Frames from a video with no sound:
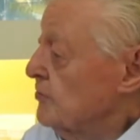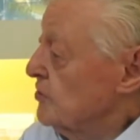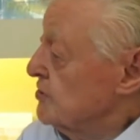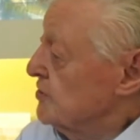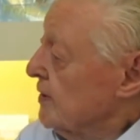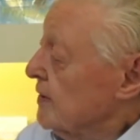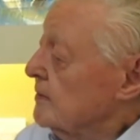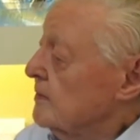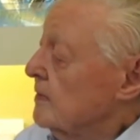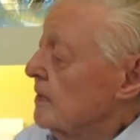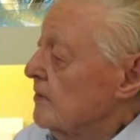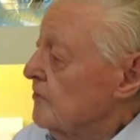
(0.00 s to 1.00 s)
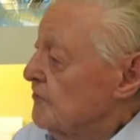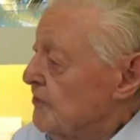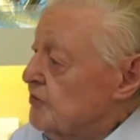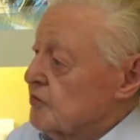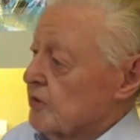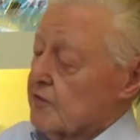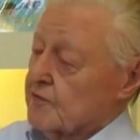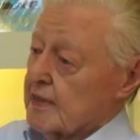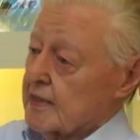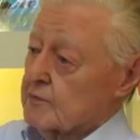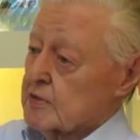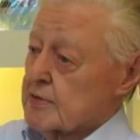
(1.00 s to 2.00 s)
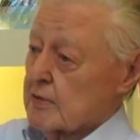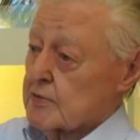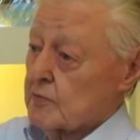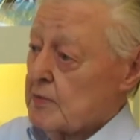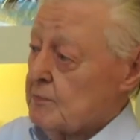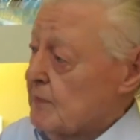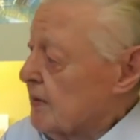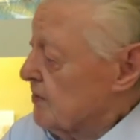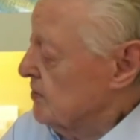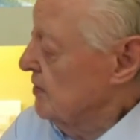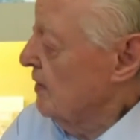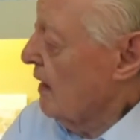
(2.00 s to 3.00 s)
interesting feature of that was that we met